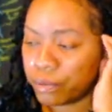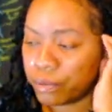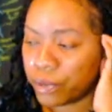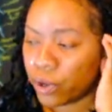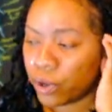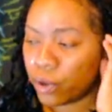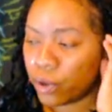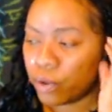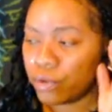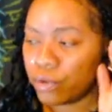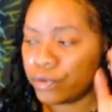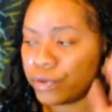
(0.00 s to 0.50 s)

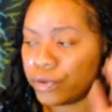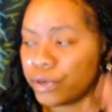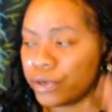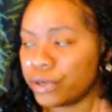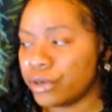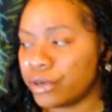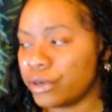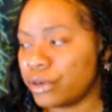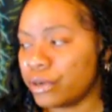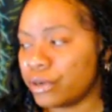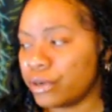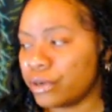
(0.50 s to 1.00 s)

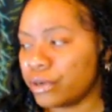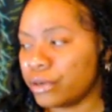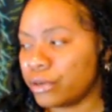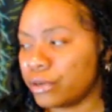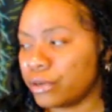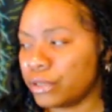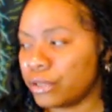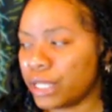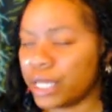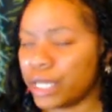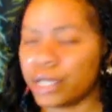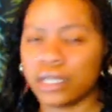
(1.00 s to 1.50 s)
over,
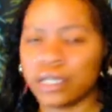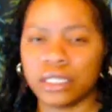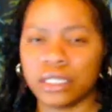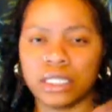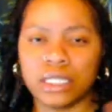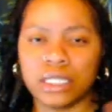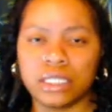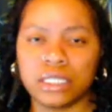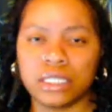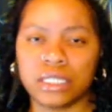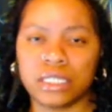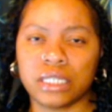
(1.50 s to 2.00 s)
like,
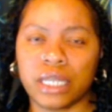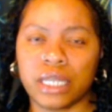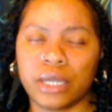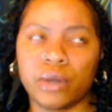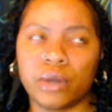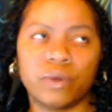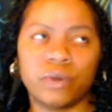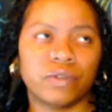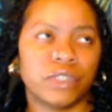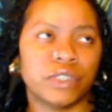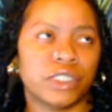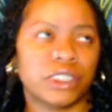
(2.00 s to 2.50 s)
this is like
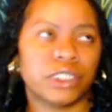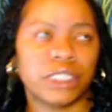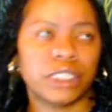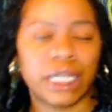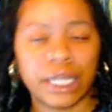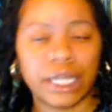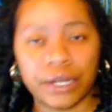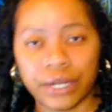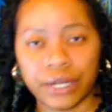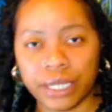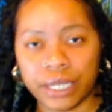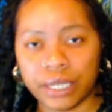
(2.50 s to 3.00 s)

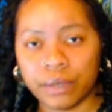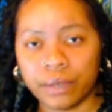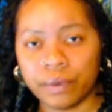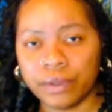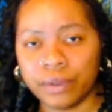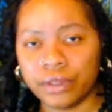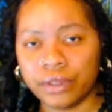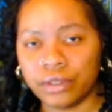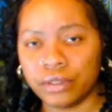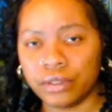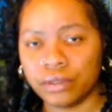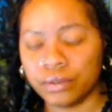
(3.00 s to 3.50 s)
oversharing
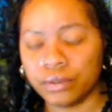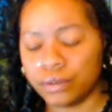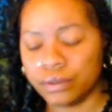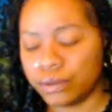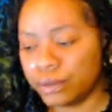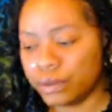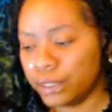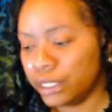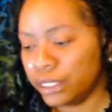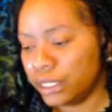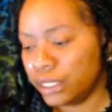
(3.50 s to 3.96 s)
with you,